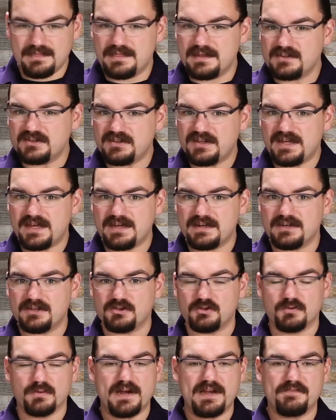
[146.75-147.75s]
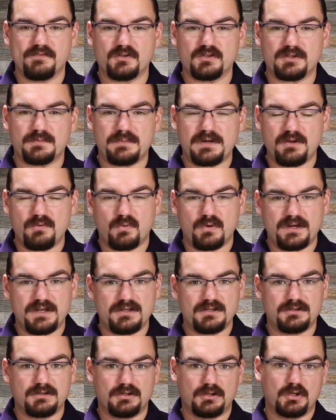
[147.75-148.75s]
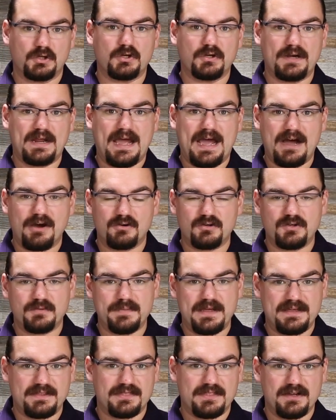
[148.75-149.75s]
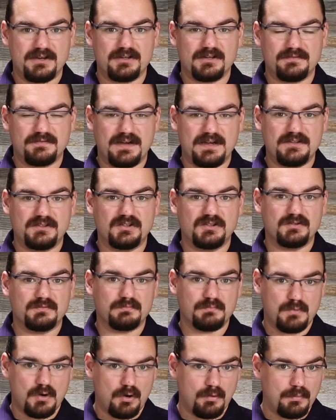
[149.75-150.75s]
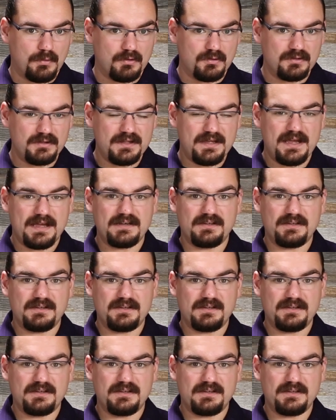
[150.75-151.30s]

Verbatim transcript: This kit is great for somebody wanting to learn how to make their devices mobile